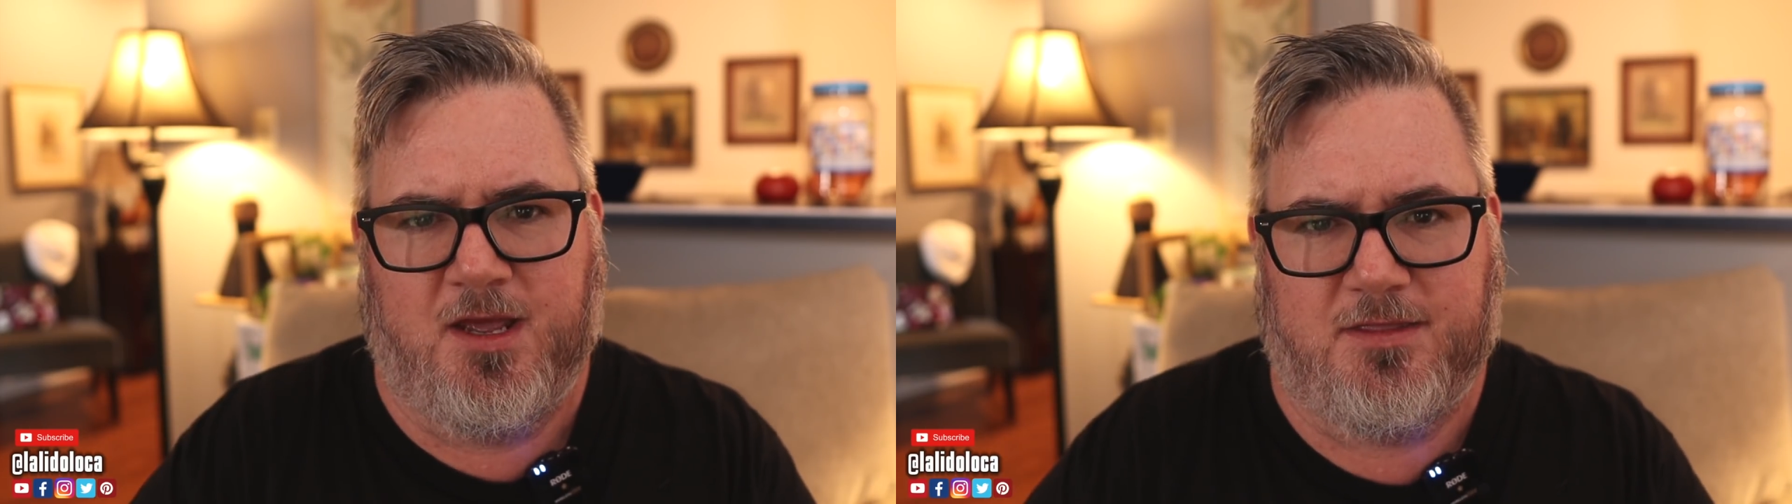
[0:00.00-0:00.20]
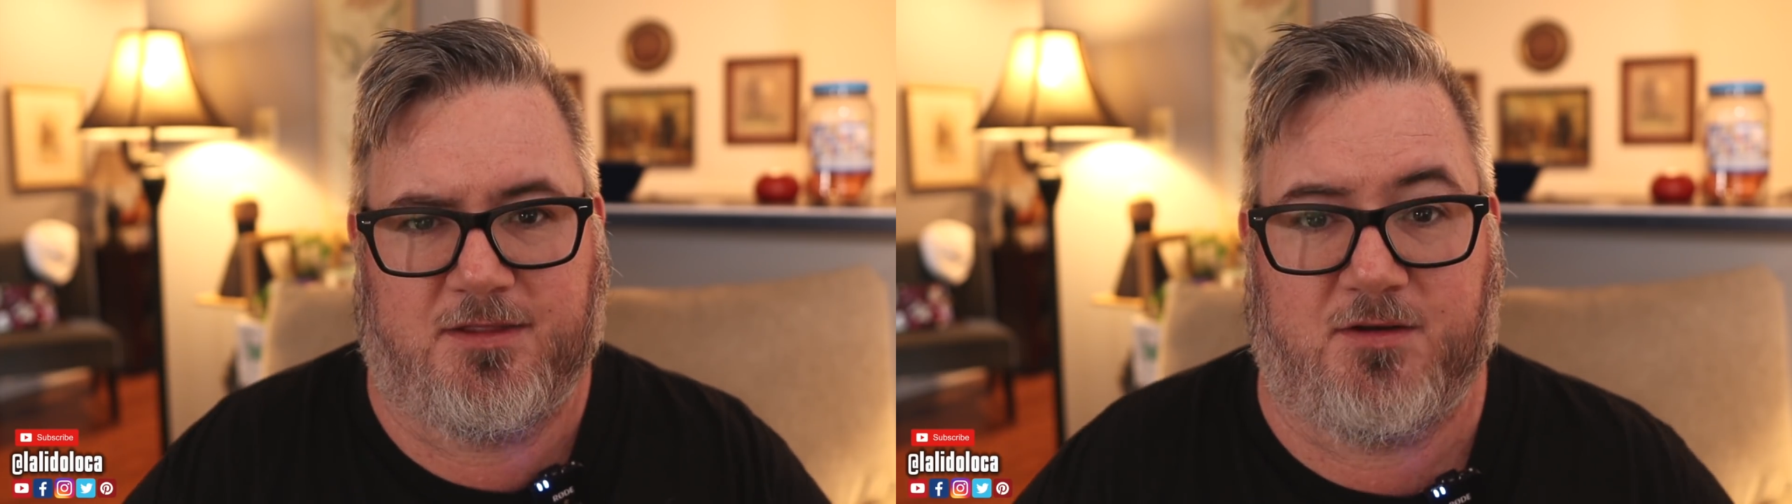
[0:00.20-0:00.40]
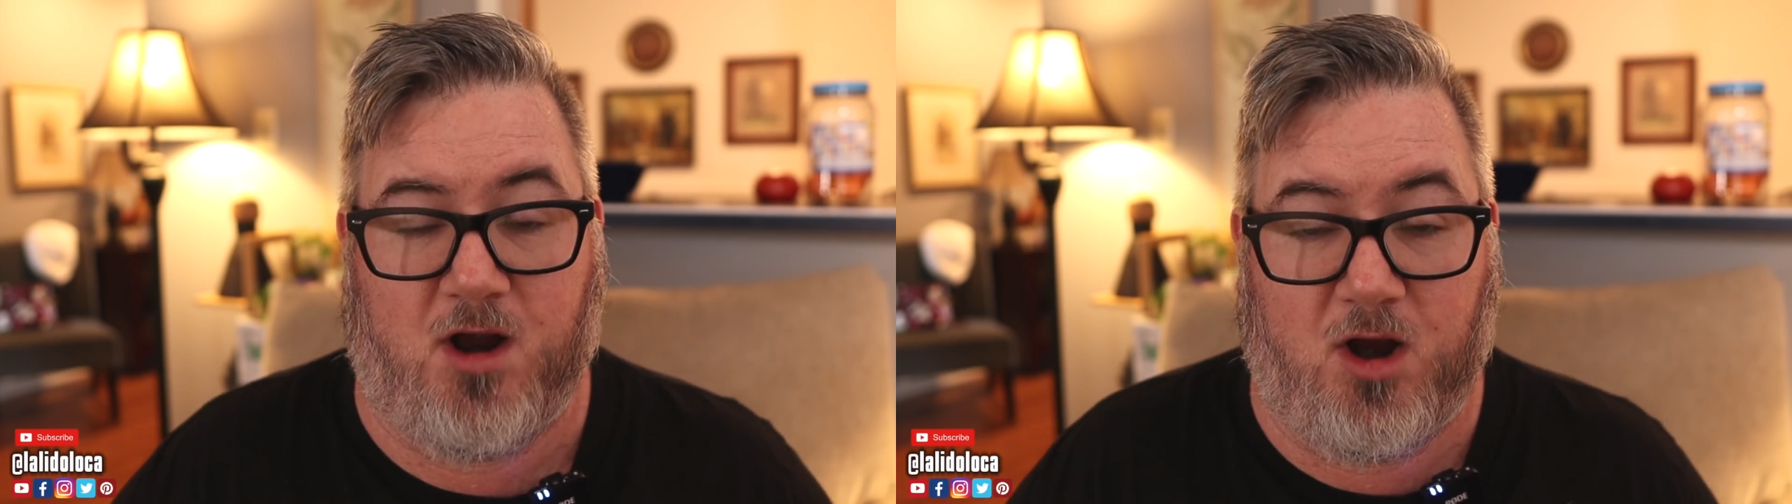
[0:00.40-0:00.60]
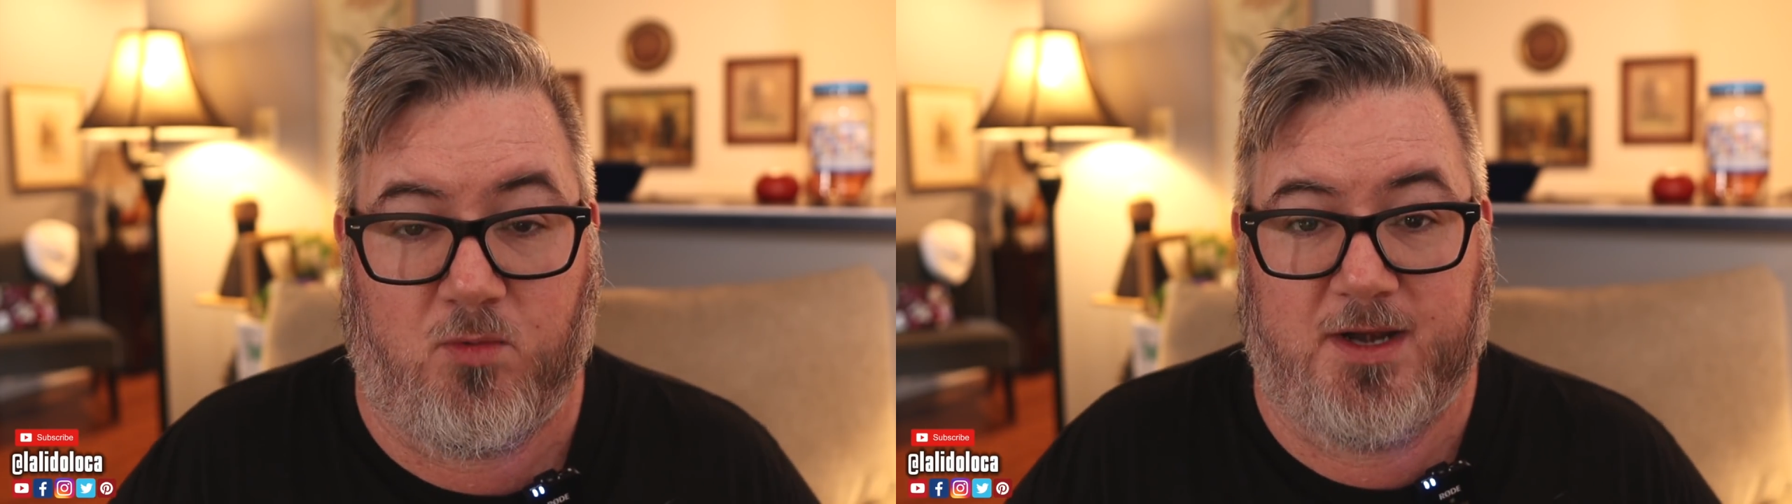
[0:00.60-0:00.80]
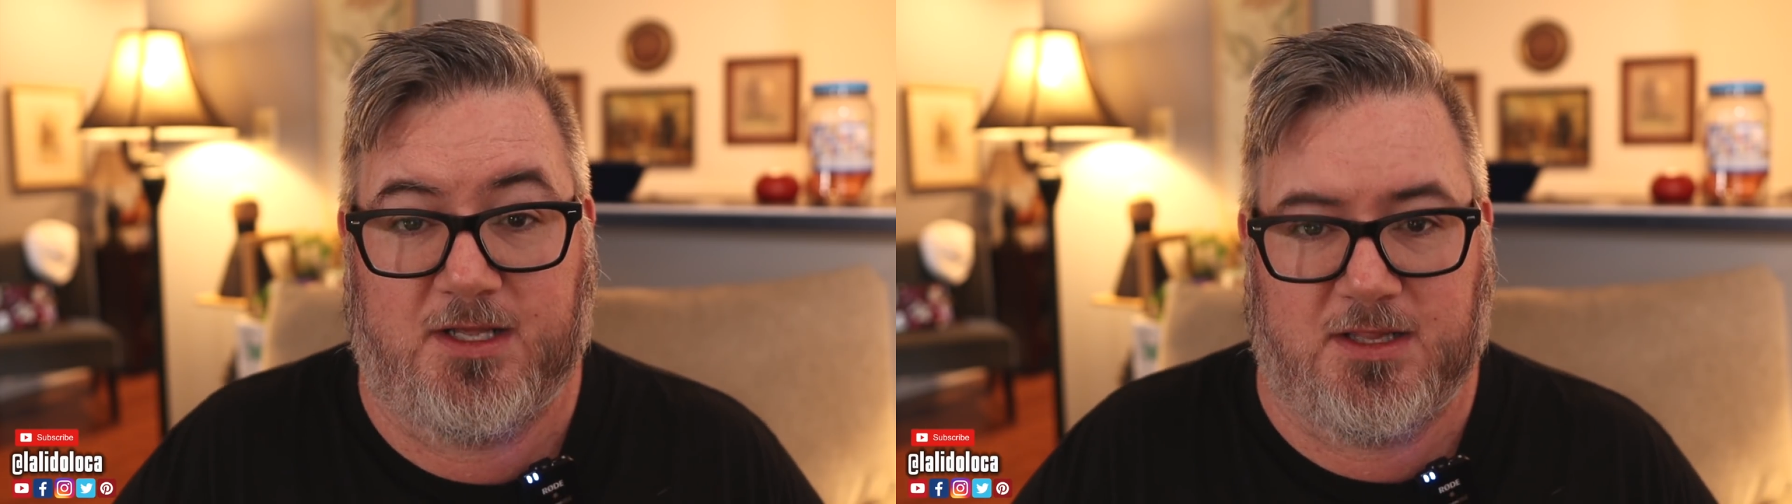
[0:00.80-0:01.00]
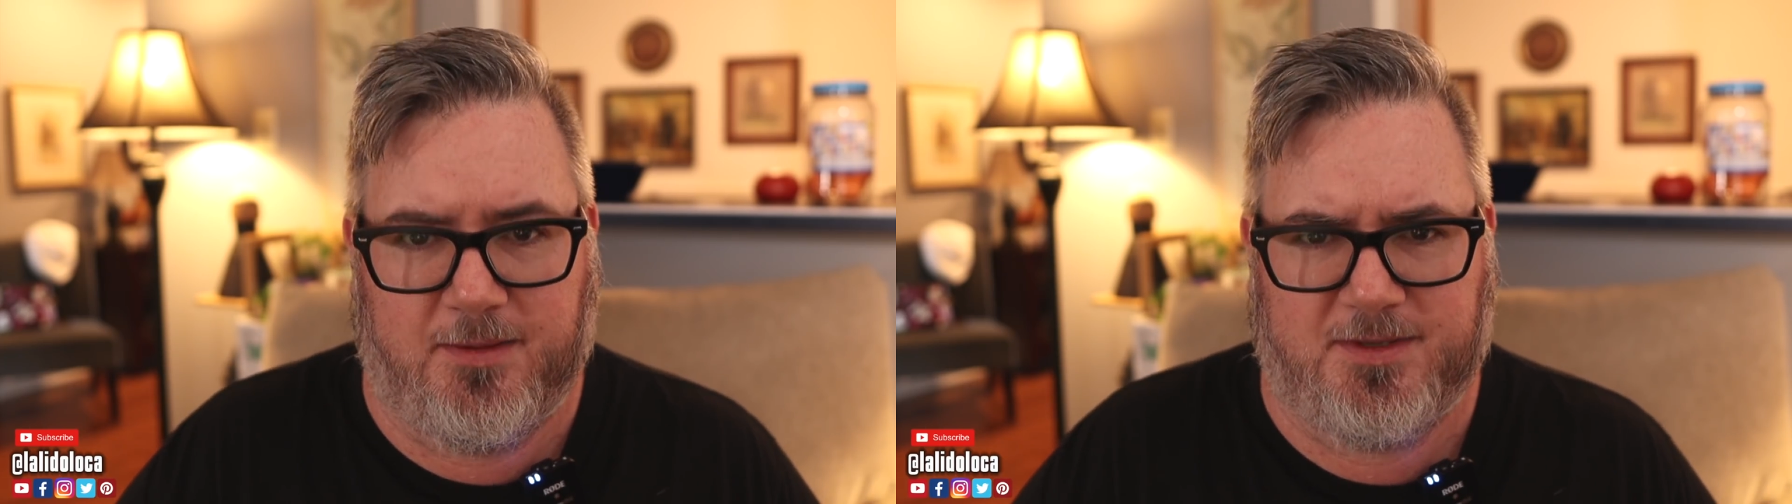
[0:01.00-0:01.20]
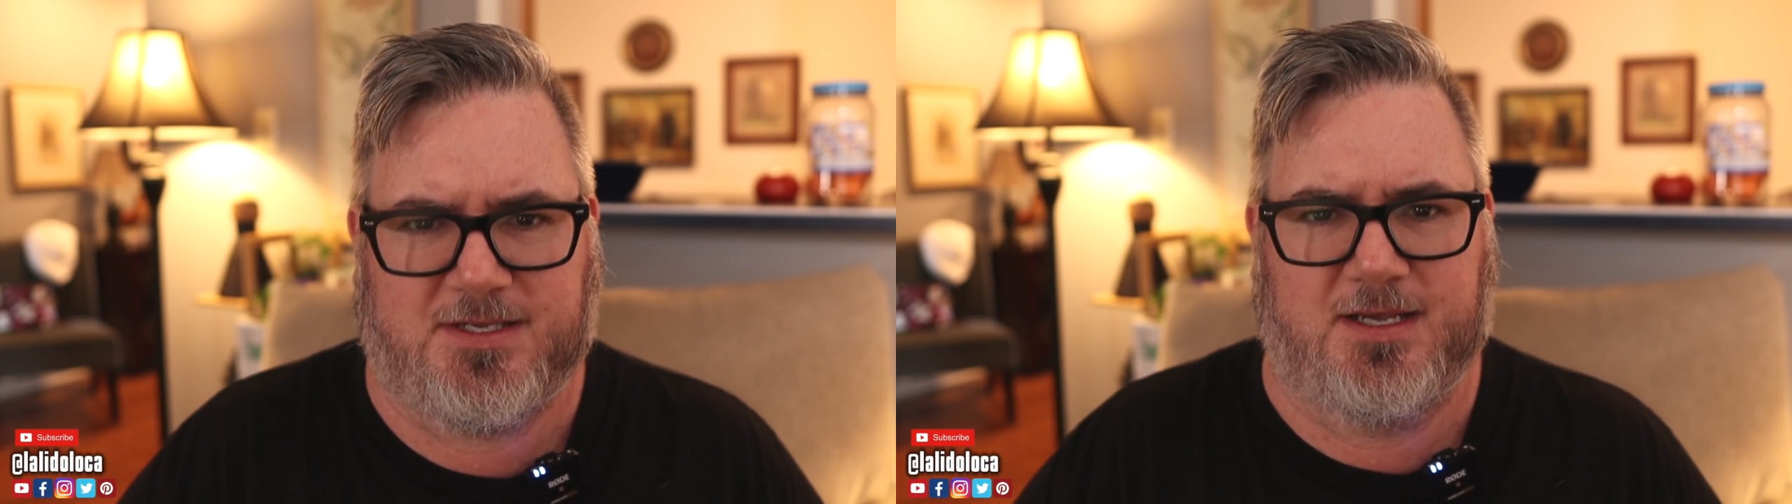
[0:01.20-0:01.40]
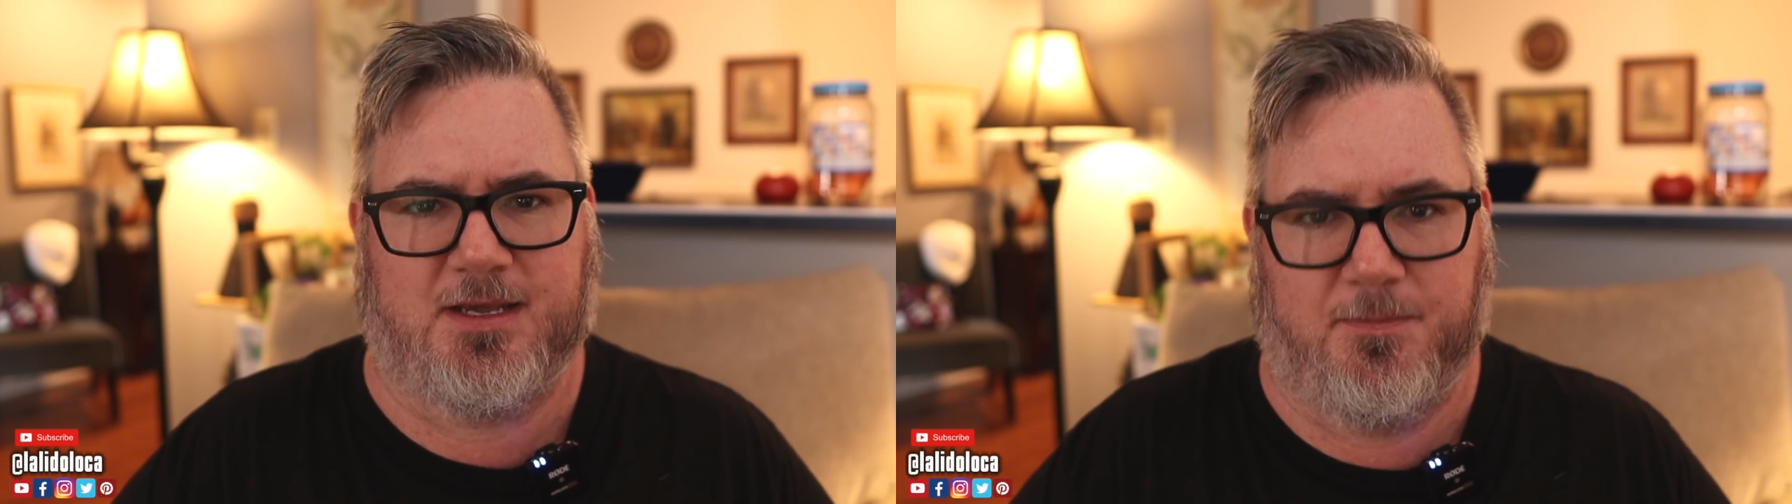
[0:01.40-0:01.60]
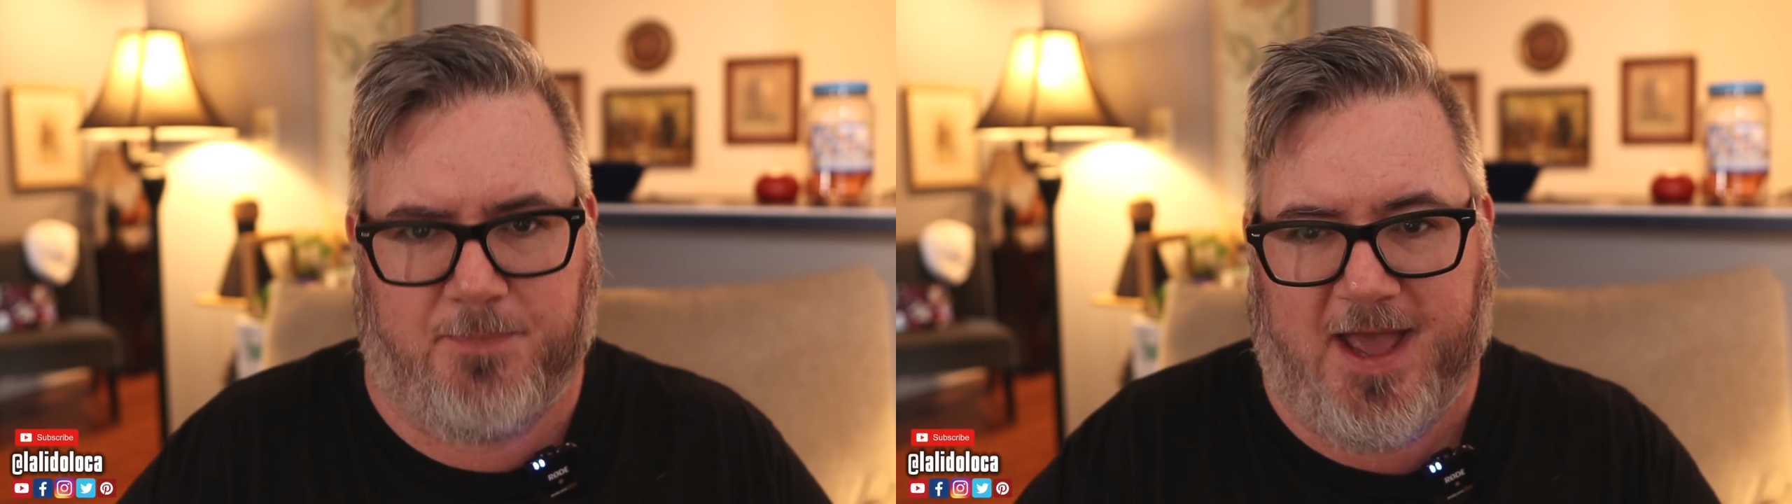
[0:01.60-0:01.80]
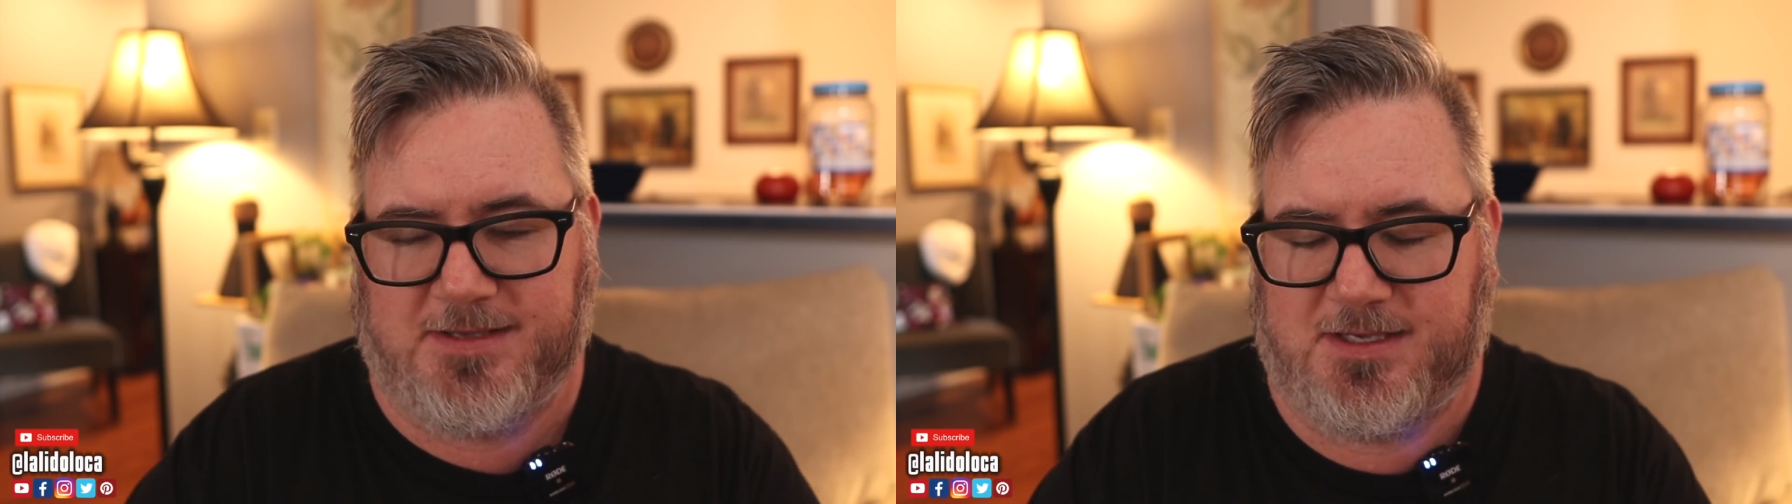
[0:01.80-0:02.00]
that they're already limiting
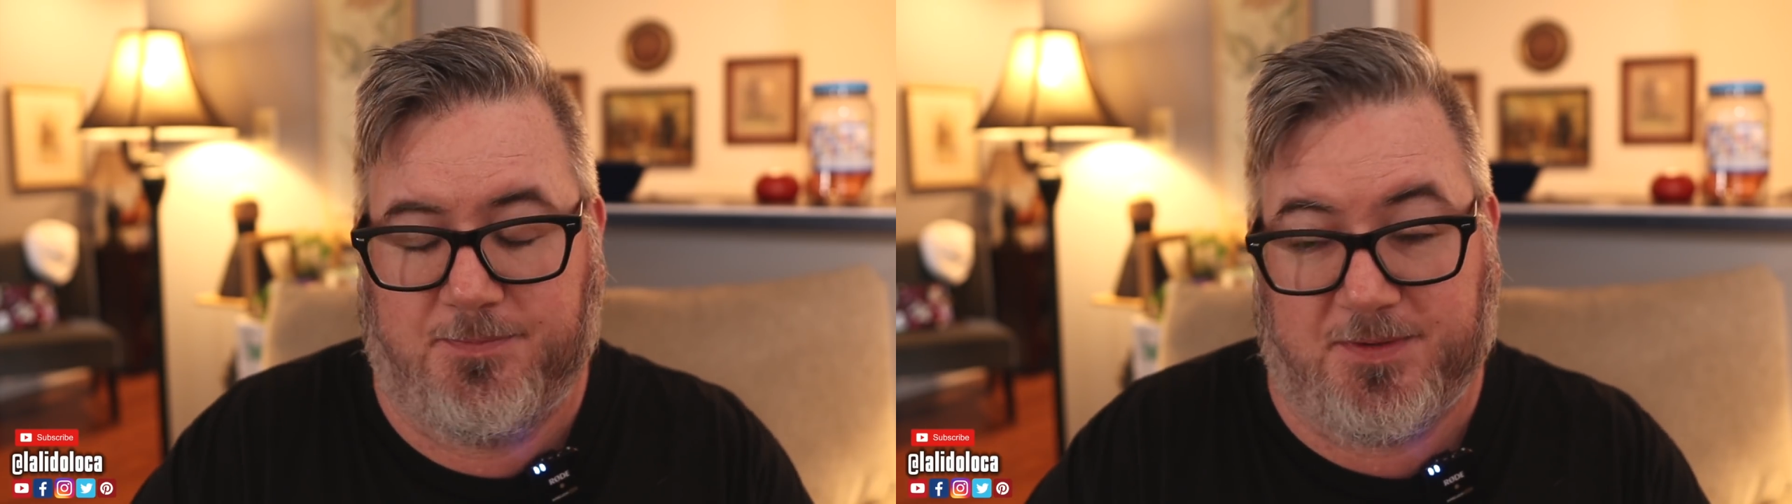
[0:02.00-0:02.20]
capacity.